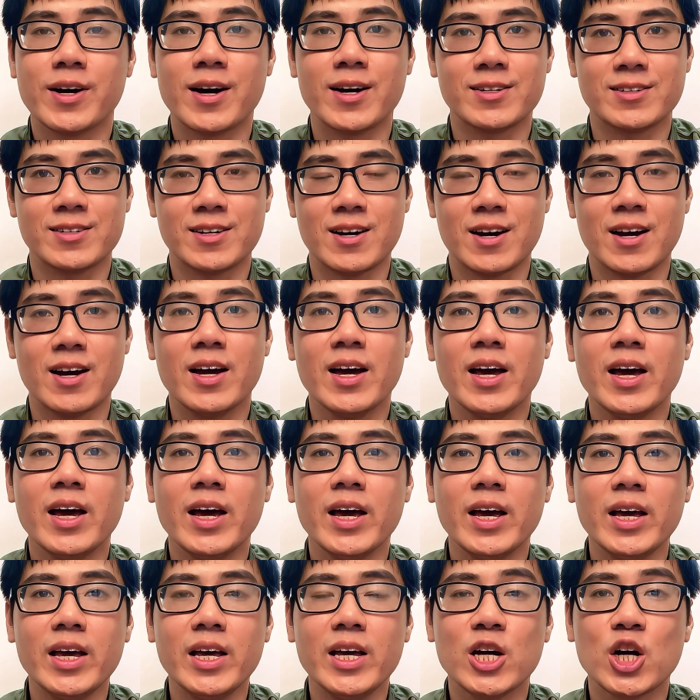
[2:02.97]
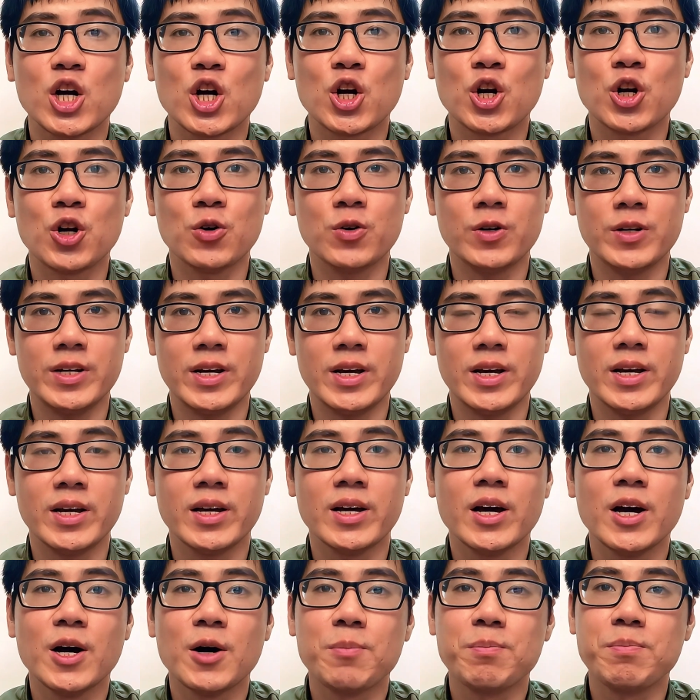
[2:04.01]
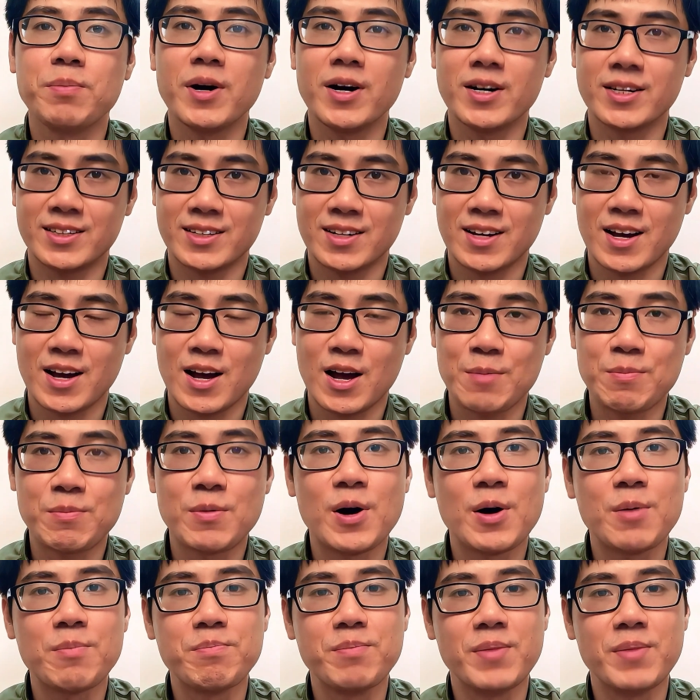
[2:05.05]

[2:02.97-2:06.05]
data, including birth time,